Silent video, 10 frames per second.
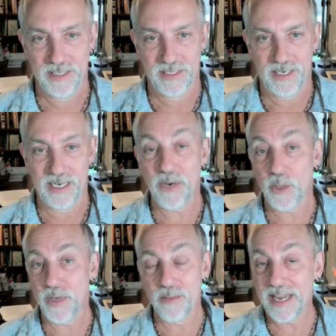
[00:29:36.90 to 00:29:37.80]
And by the way,
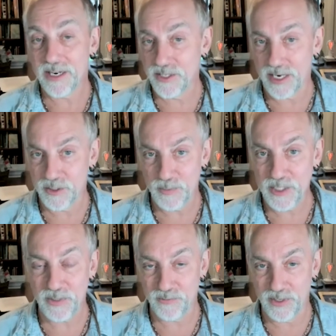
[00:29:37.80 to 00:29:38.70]
they manage that on space
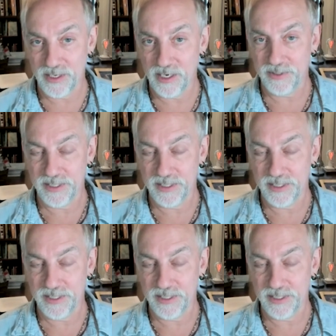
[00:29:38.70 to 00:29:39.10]
flights very carefully.